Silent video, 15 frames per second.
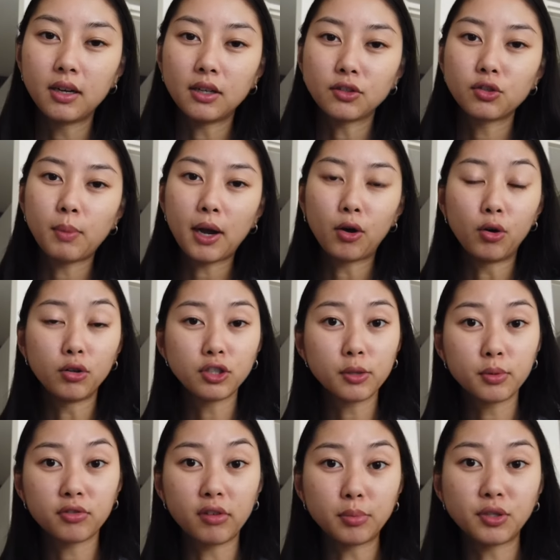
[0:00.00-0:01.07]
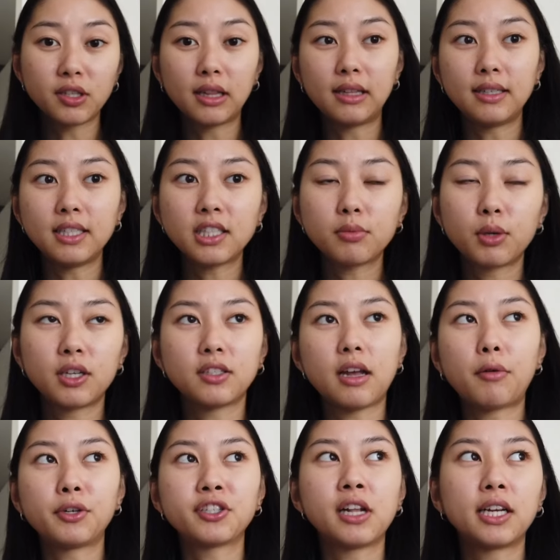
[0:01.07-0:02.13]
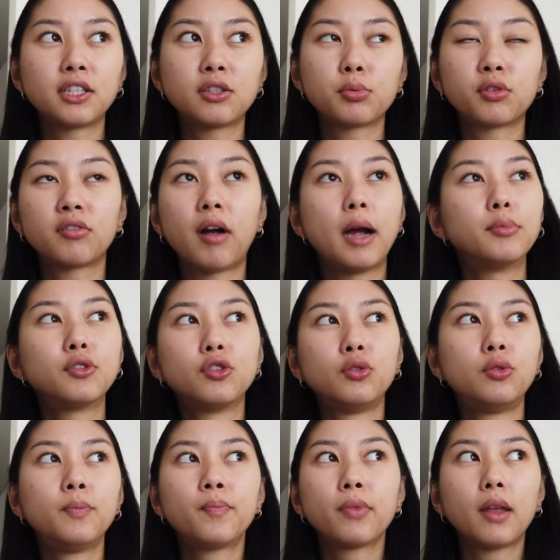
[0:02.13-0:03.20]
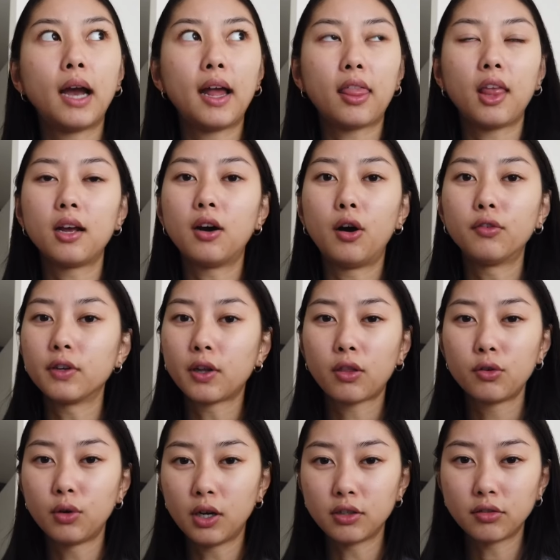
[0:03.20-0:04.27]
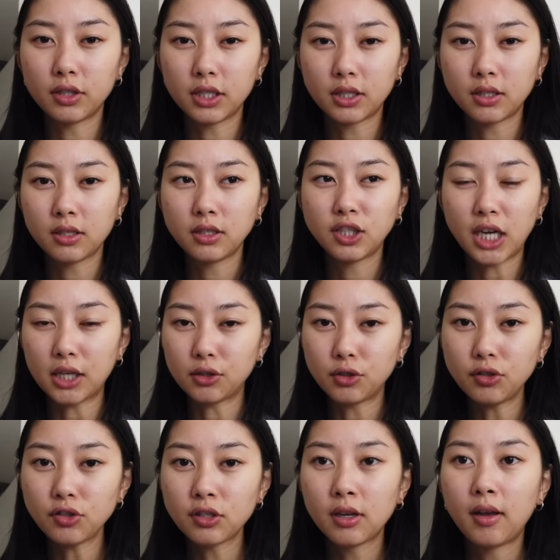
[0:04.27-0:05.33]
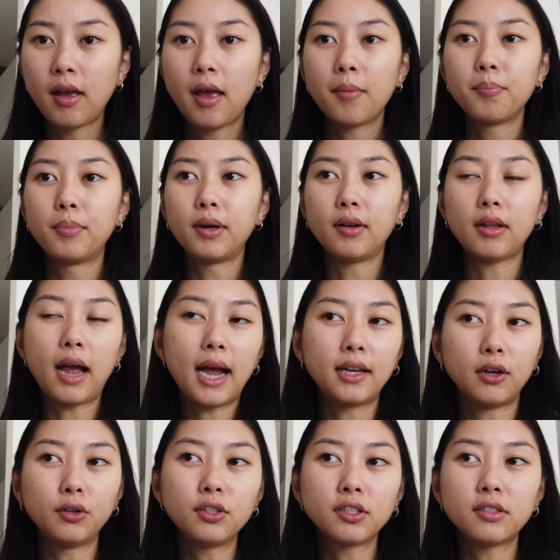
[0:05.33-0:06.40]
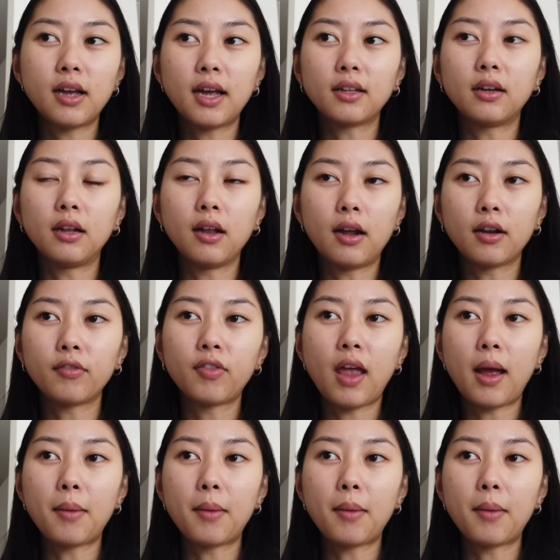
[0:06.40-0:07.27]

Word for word: gone to my whole subscription list, because I was like subscribed to I think over two hundred channels. But I noticed that a lot of